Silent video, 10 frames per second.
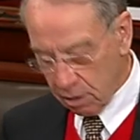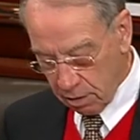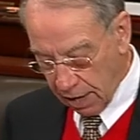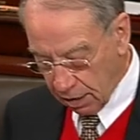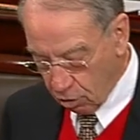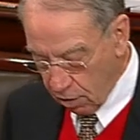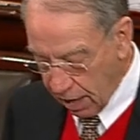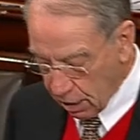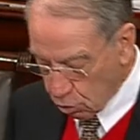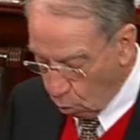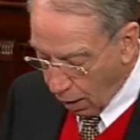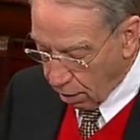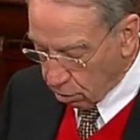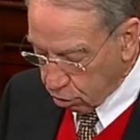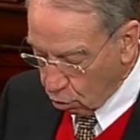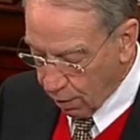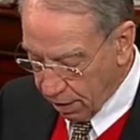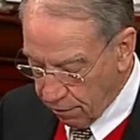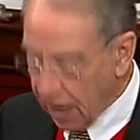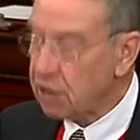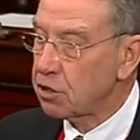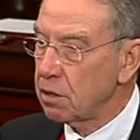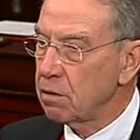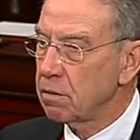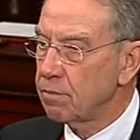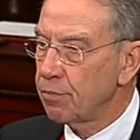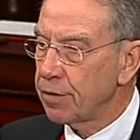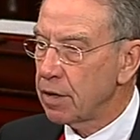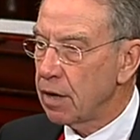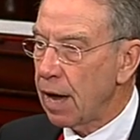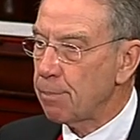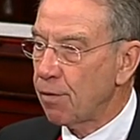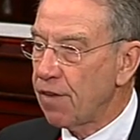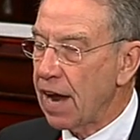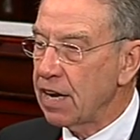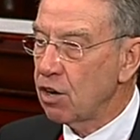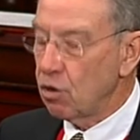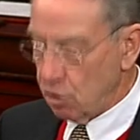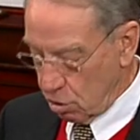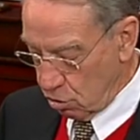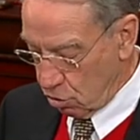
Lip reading: that creates wealth through innovation and providing goods and